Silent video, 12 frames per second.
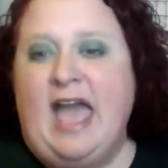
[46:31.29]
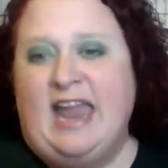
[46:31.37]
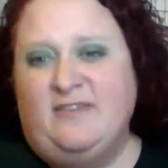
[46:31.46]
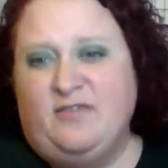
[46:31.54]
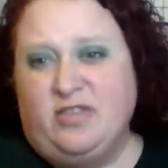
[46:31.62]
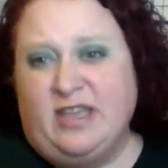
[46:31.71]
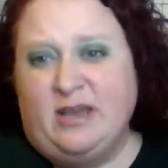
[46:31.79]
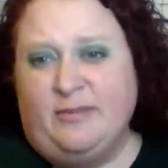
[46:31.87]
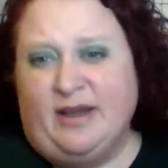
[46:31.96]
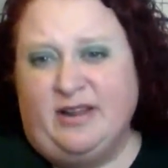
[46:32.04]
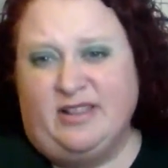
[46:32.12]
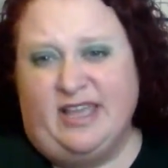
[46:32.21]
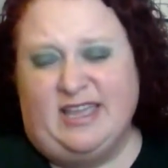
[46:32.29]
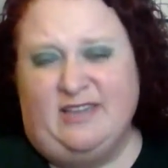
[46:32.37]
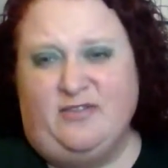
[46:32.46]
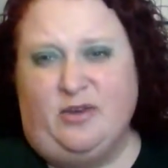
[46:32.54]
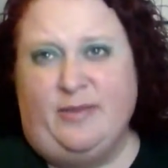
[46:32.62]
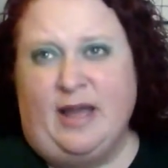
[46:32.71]
And if you think about it, like
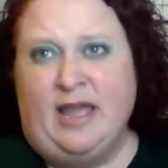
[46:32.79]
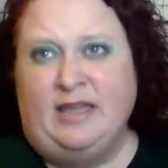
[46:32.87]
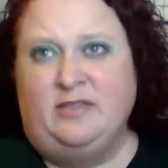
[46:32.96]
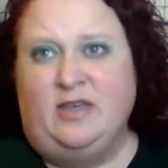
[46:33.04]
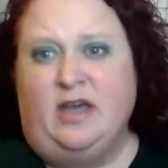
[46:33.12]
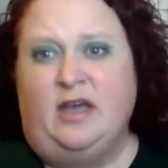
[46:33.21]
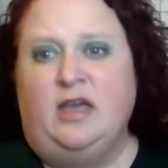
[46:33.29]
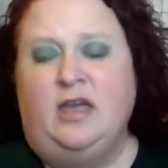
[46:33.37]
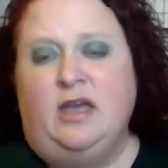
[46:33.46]
if you're buying the